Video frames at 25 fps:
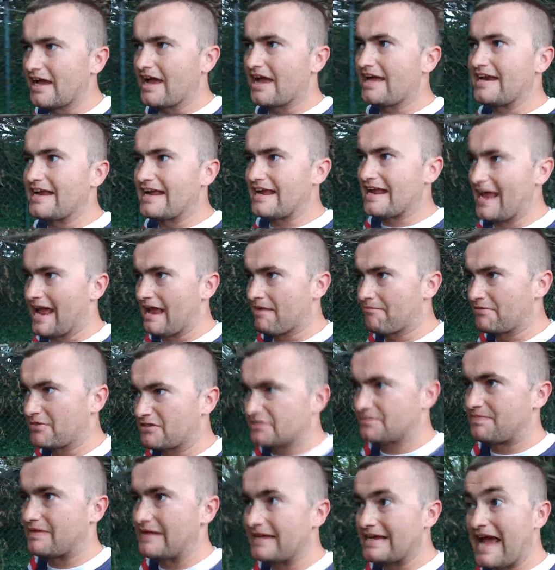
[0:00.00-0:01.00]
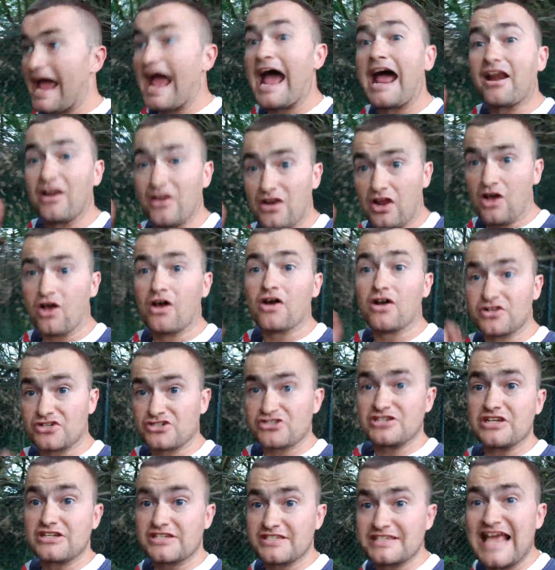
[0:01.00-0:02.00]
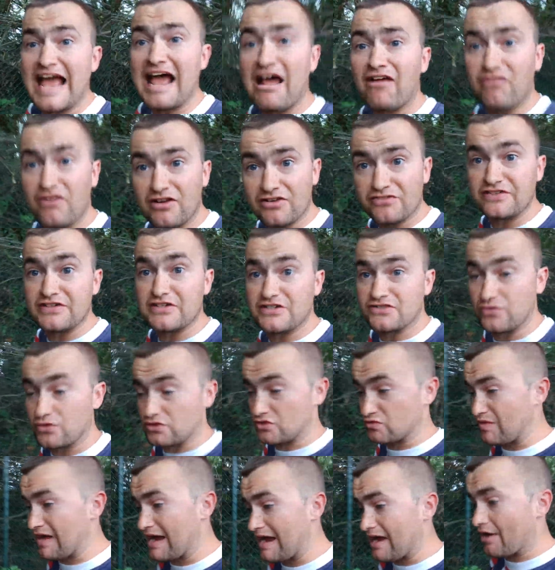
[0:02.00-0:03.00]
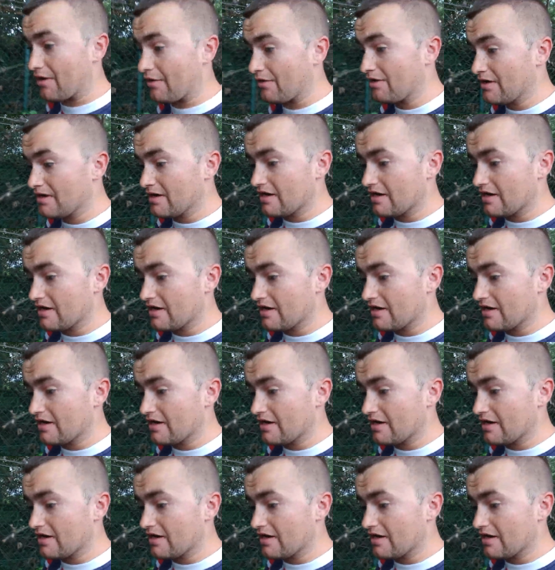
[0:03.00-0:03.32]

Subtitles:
and it happened to be at last year's Download Festival as well,